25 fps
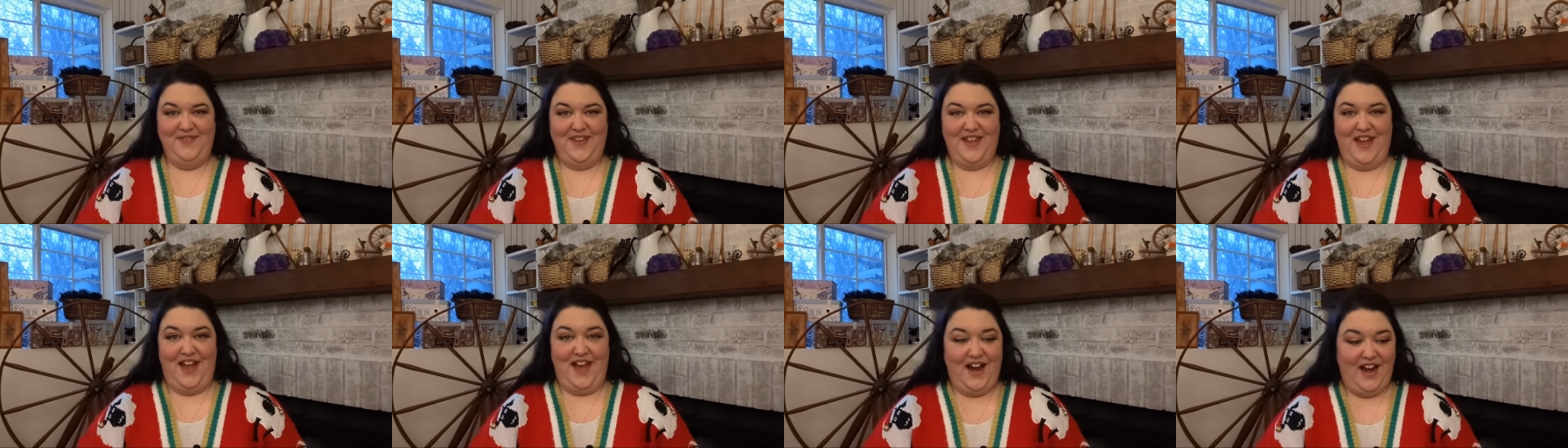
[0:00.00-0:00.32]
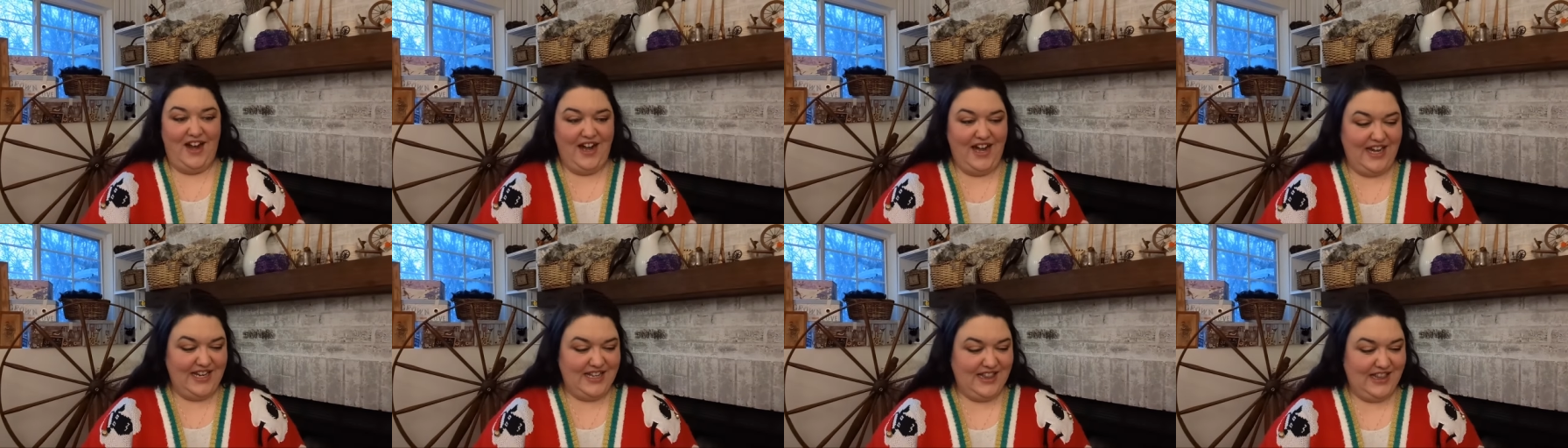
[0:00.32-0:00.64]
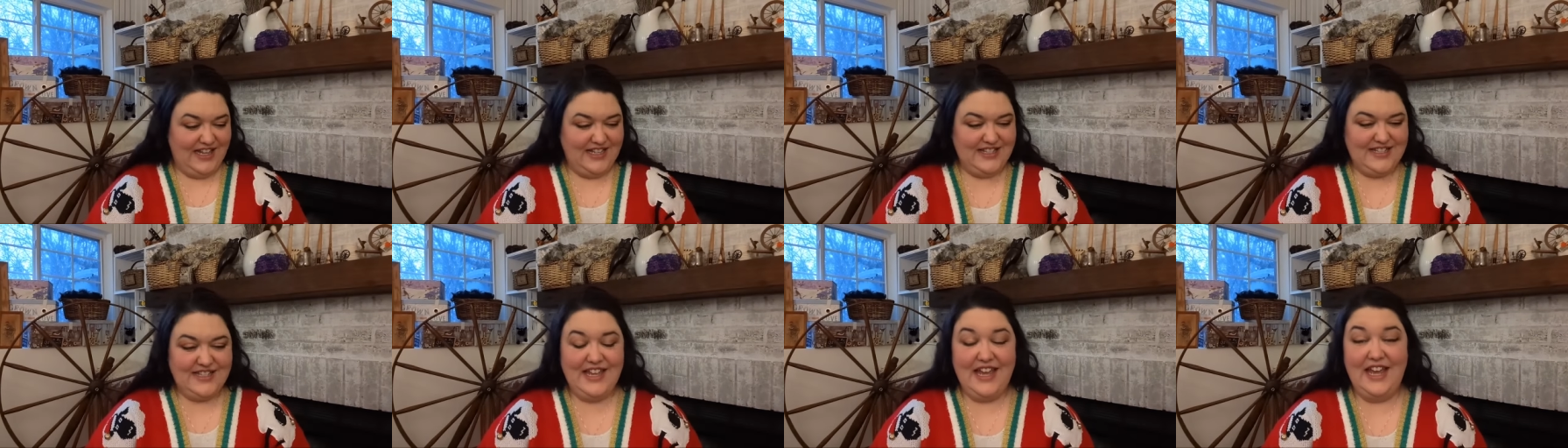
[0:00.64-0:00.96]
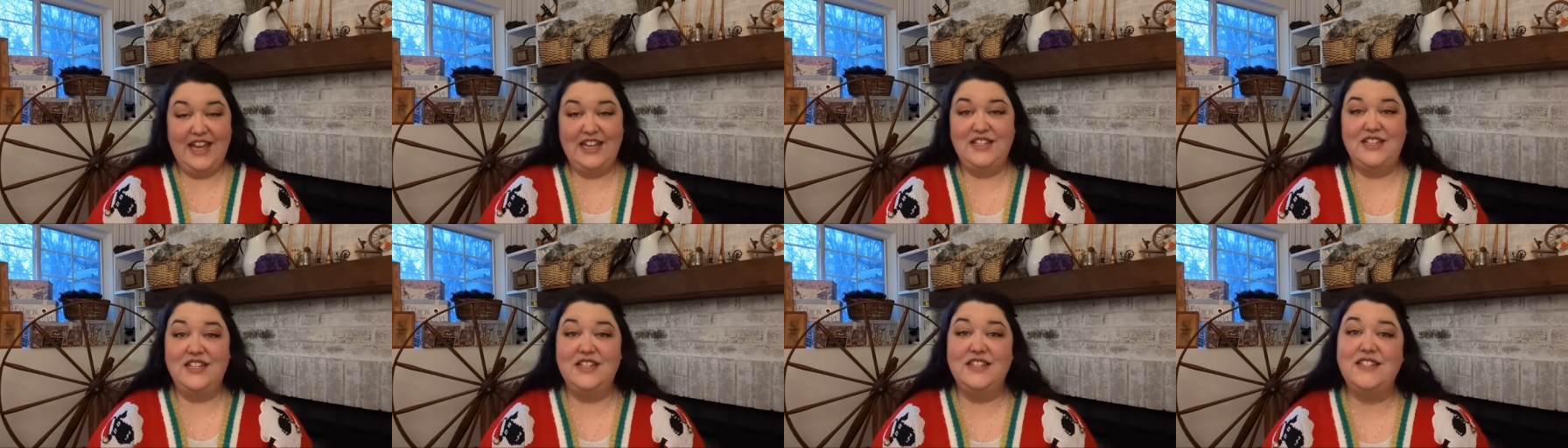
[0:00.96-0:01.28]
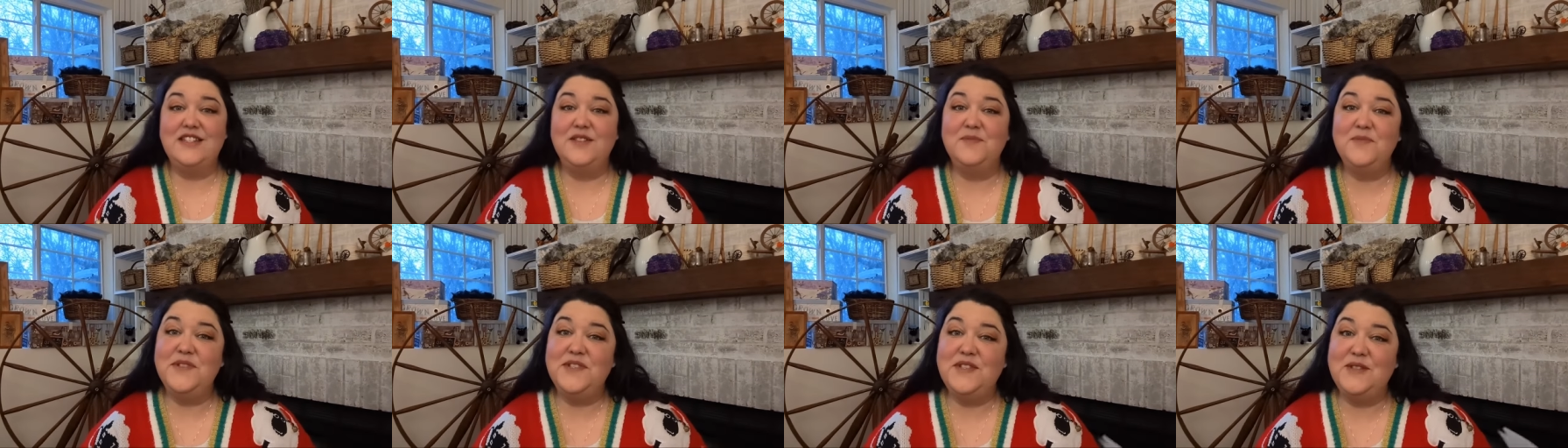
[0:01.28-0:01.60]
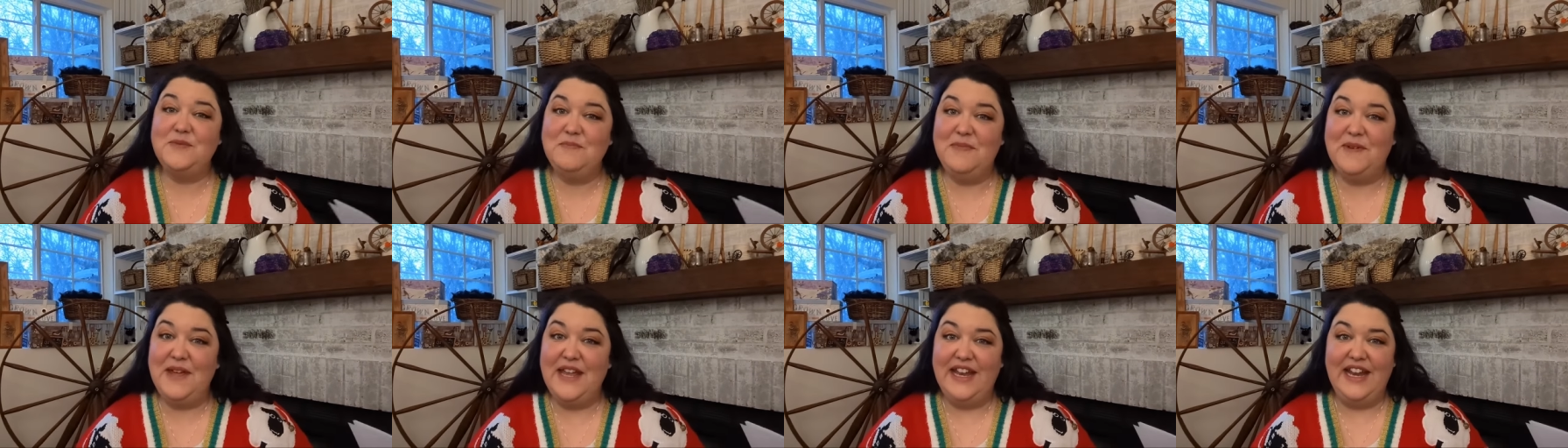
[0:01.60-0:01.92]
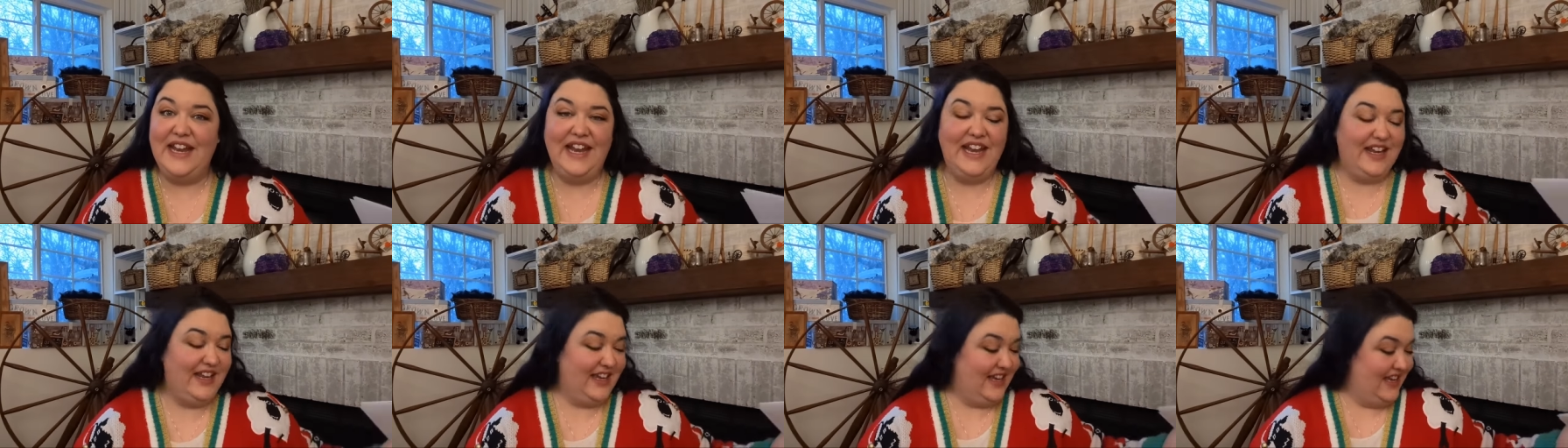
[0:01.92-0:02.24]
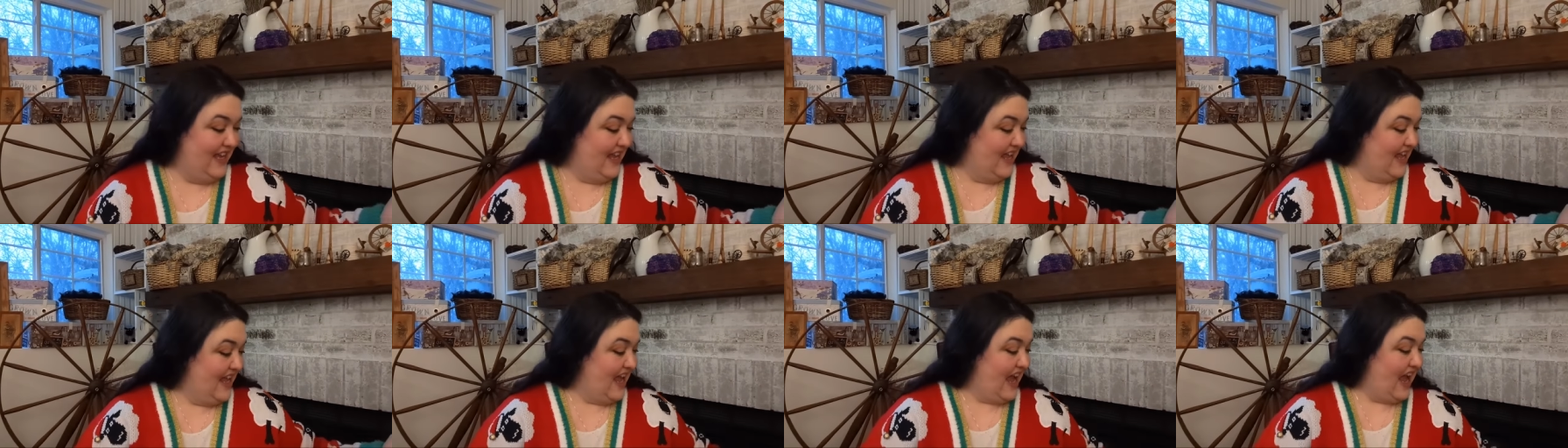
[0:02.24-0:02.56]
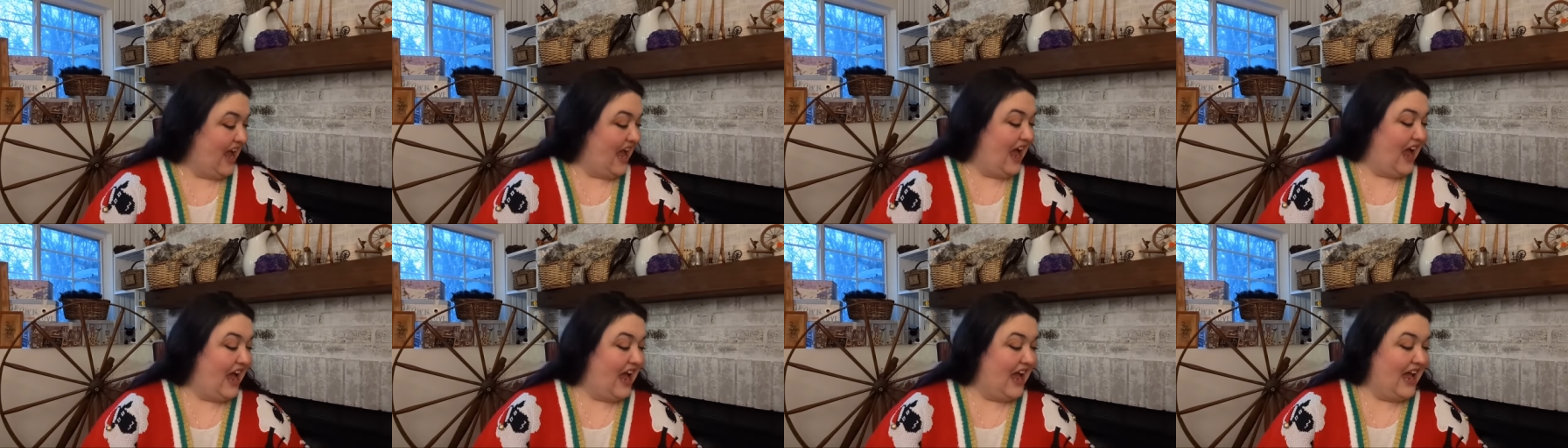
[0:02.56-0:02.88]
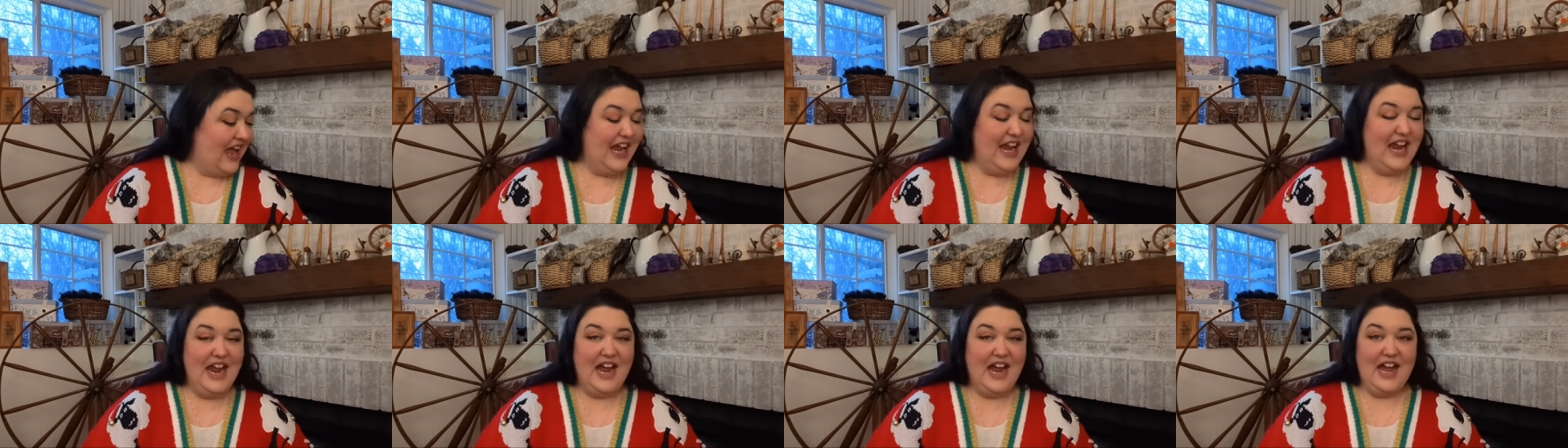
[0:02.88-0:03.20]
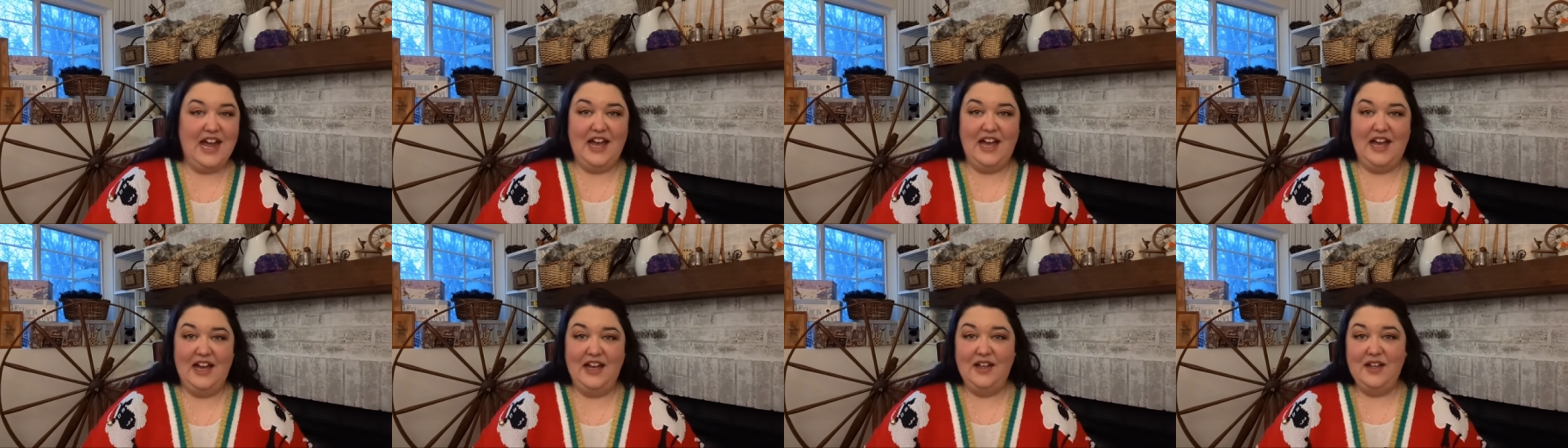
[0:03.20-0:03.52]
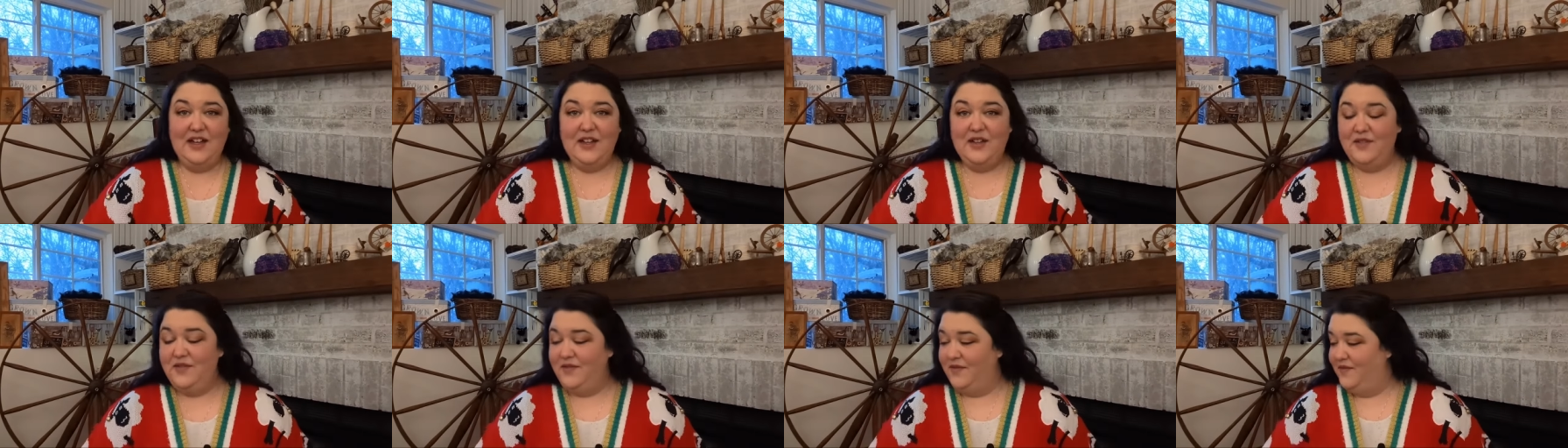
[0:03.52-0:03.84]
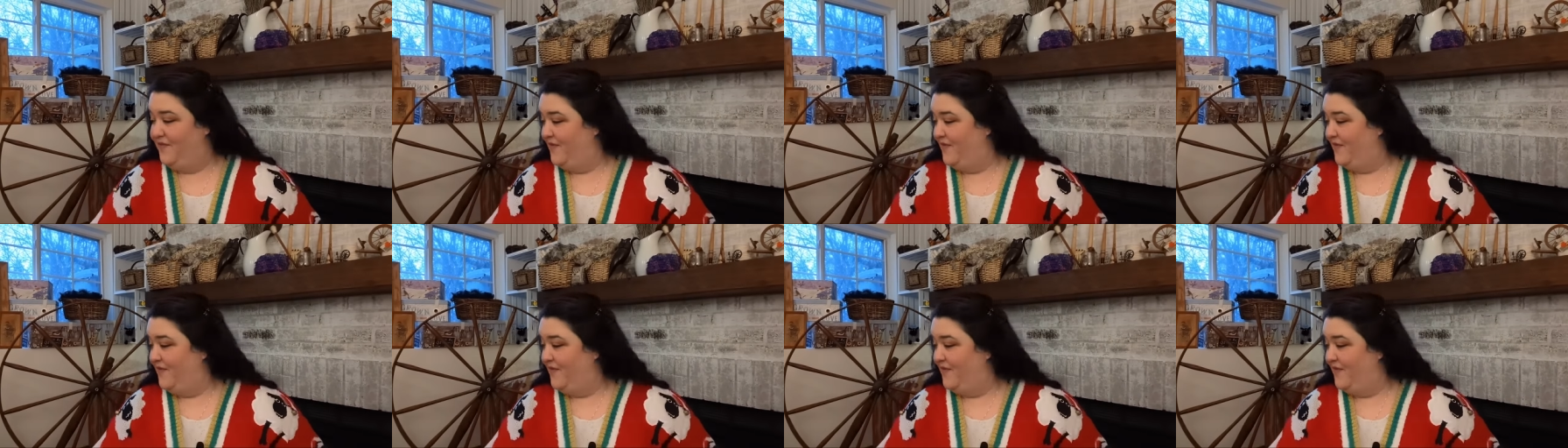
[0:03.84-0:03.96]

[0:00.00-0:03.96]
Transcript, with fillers: right, let's get to some spinning. I have